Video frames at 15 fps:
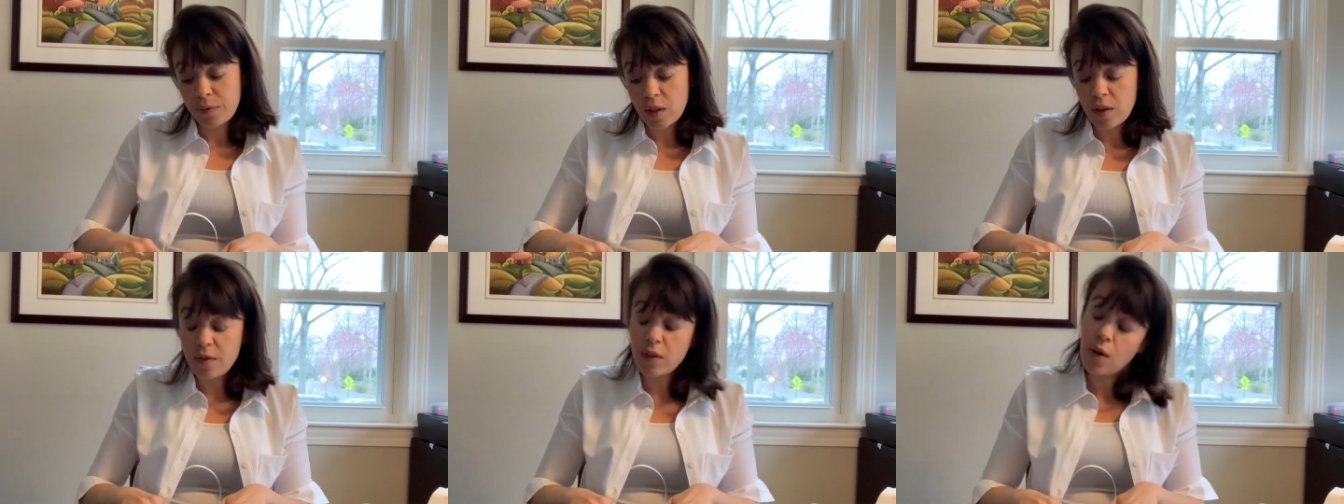
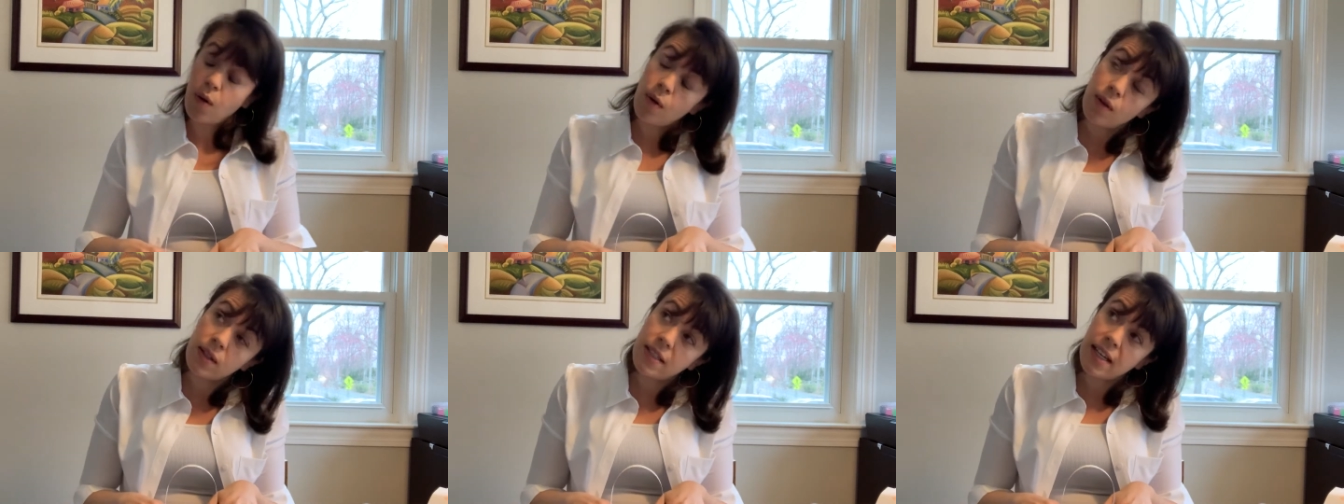You have to
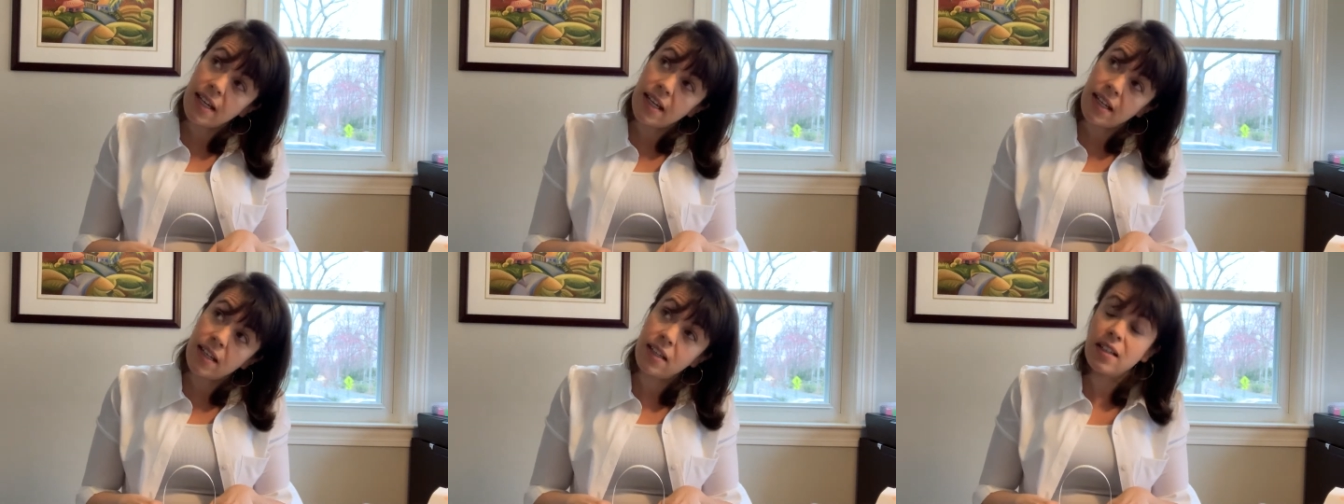hold
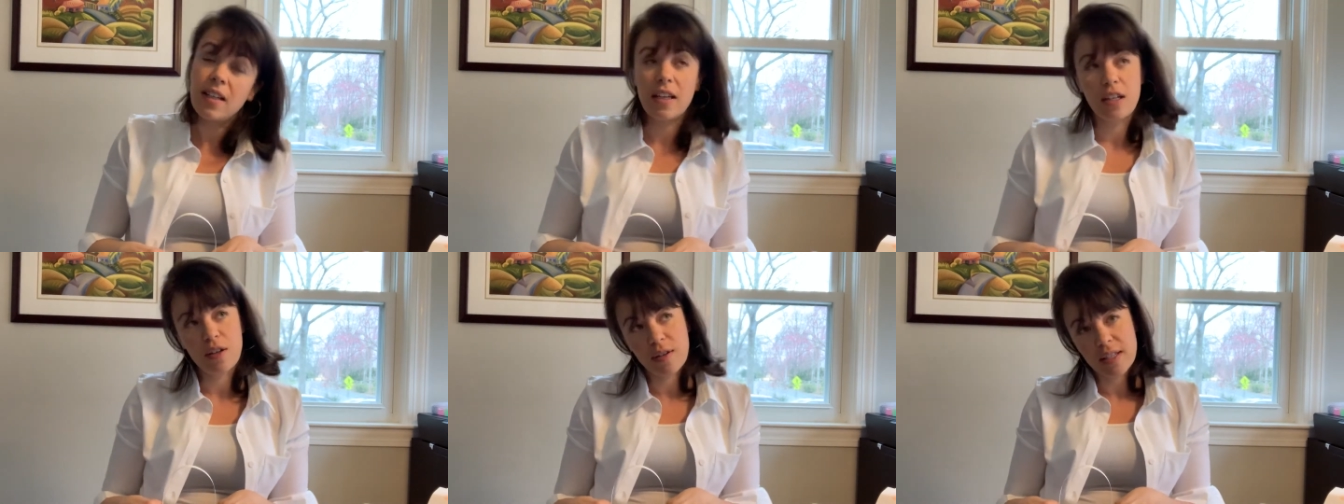it
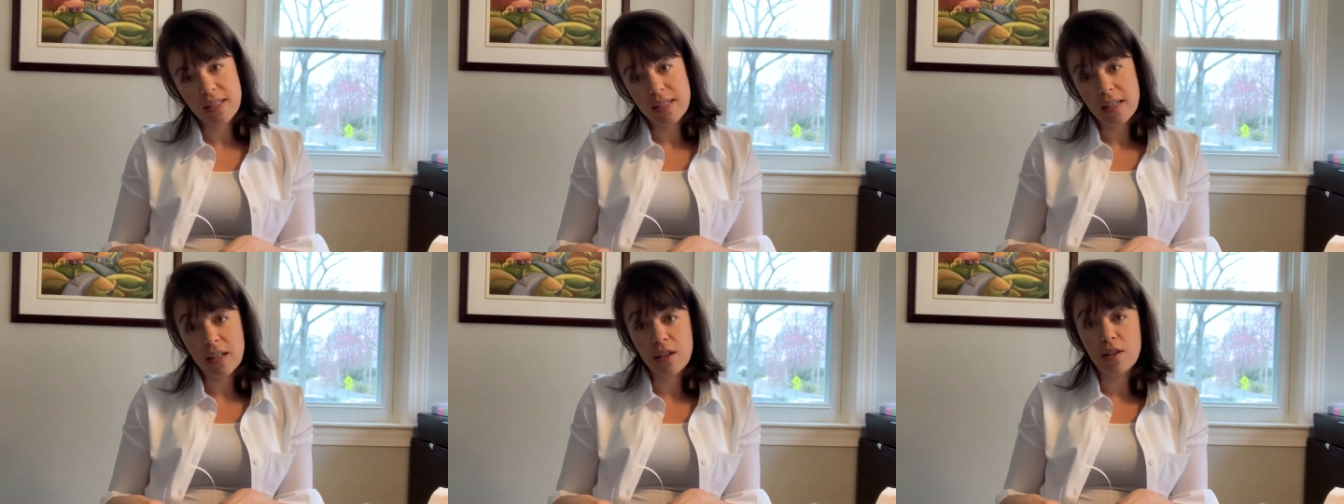and you can
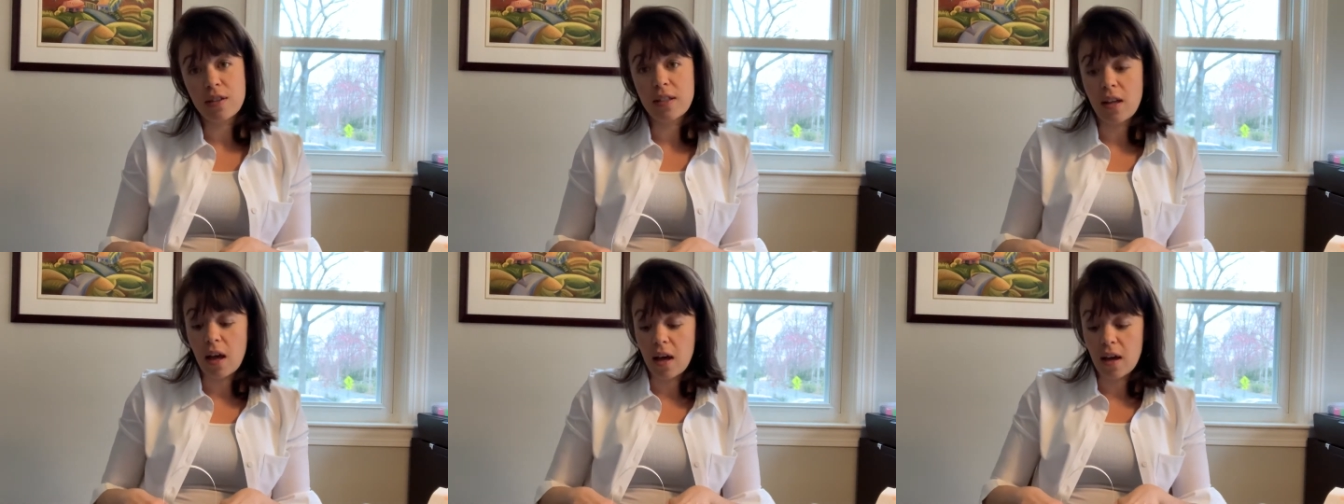sing your
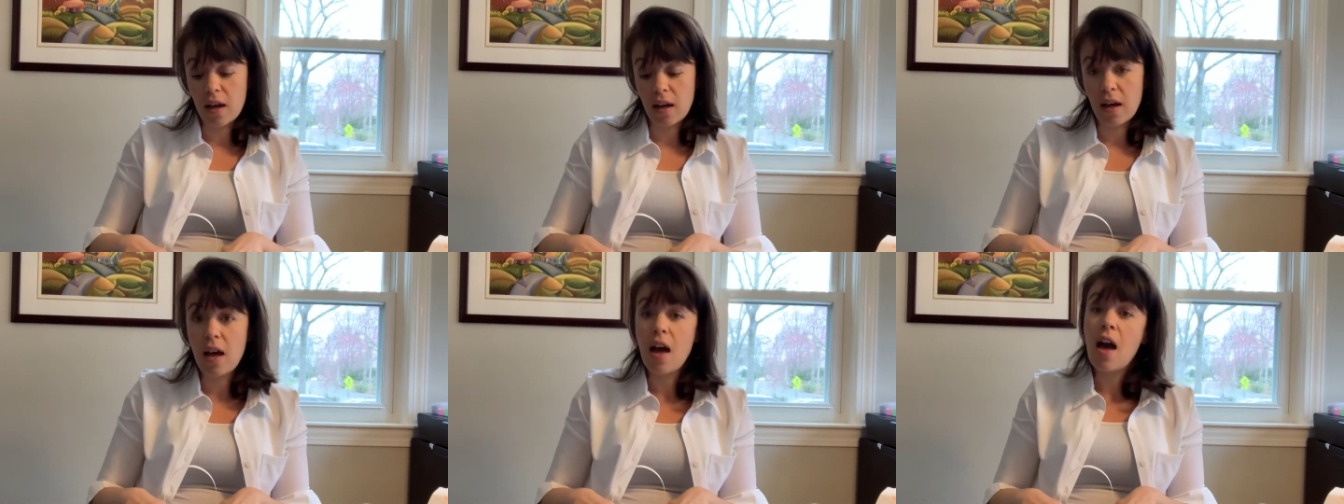song.